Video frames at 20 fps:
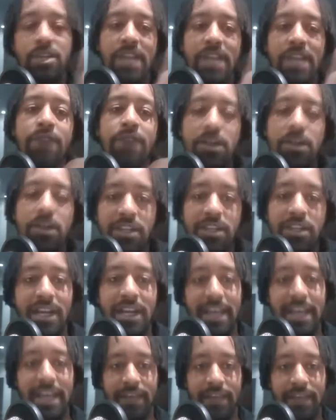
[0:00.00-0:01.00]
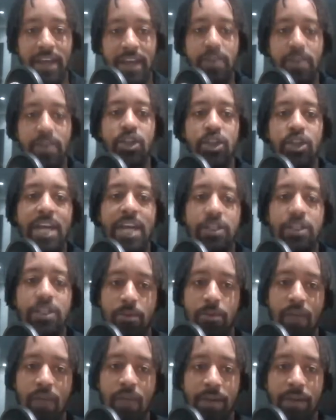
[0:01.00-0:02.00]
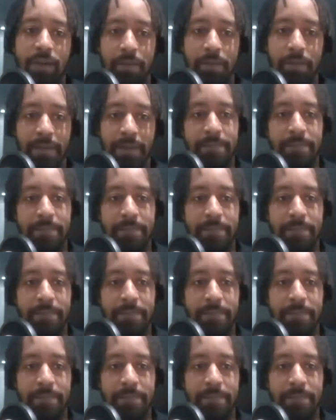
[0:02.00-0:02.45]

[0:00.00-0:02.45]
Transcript: versatility in there. You can change them around a bit.